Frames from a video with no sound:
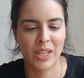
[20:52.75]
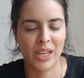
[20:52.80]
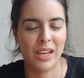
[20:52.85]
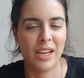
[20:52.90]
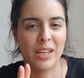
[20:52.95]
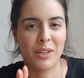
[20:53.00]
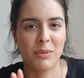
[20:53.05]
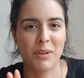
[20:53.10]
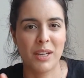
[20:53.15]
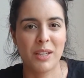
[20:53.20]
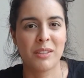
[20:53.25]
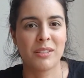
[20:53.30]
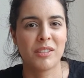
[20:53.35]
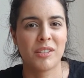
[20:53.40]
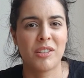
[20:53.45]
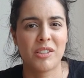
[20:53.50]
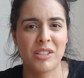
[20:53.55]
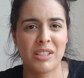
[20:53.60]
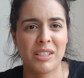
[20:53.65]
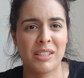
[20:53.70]
Anyway,
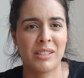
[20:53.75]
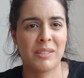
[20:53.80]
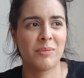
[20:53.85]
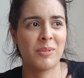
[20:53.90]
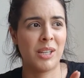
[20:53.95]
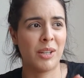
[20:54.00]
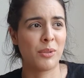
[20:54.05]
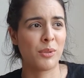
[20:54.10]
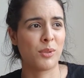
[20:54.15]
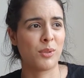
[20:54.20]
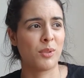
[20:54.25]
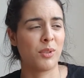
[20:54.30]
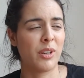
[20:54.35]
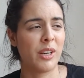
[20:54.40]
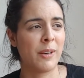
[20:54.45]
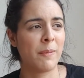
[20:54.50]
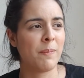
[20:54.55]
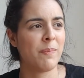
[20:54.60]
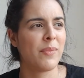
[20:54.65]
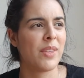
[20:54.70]
so I'll just tell the
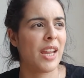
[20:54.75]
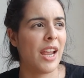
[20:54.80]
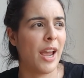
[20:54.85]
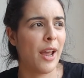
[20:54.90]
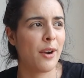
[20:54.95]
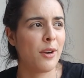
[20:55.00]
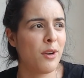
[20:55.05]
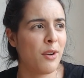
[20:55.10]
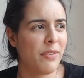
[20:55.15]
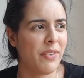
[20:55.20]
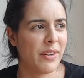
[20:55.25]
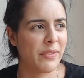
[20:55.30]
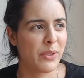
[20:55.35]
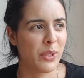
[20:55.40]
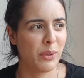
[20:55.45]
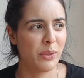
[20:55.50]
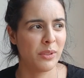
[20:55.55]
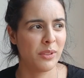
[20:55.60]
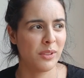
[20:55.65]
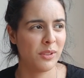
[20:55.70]
story. I don't know if I've
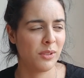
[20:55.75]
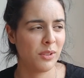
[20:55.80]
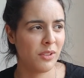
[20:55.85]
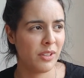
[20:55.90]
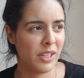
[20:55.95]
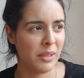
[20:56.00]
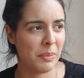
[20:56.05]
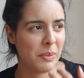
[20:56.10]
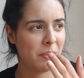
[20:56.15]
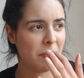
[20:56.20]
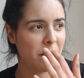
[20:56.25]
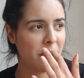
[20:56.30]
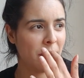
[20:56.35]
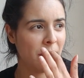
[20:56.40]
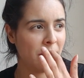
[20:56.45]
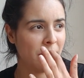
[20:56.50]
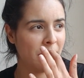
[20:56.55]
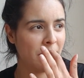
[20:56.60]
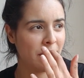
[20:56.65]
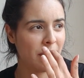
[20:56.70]
told this story
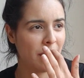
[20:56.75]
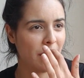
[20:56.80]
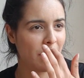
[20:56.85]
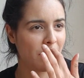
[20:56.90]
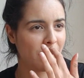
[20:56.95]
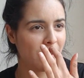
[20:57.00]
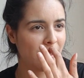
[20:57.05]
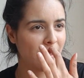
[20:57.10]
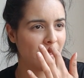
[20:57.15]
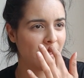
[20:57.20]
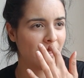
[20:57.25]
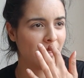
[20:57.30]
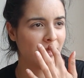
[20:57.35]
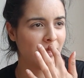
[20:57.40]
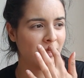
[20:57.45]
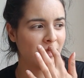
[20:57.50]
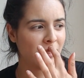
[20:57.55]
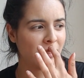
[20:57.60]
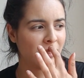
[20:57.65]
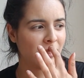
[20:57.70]
before. I don't think
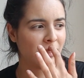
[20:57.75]
so.